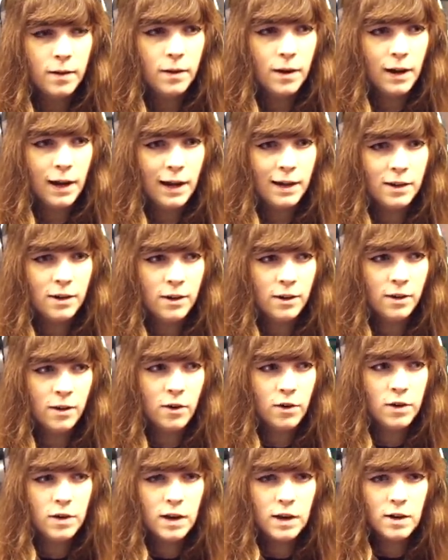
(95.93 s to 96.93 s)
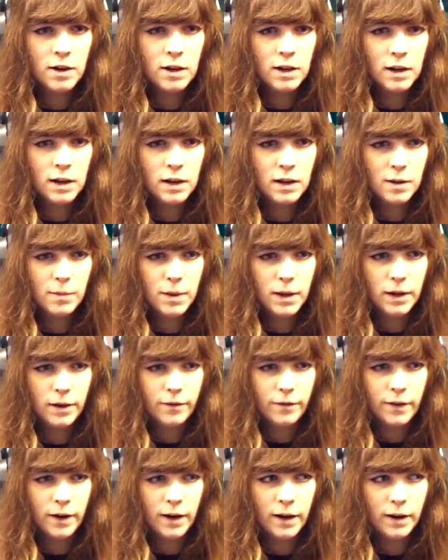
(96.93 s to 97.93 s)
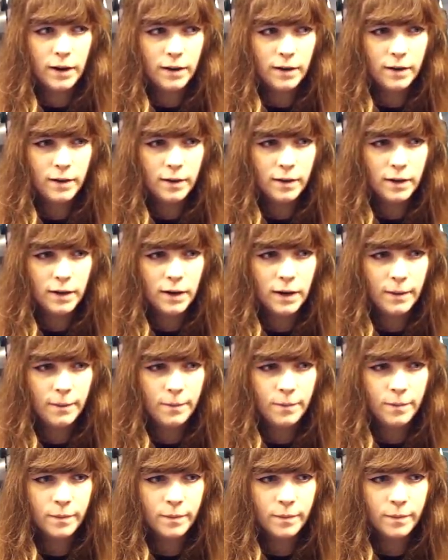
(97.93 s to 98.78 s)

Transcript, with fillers: Okay, so as long as they're not looking at me, I'm fine. Alright.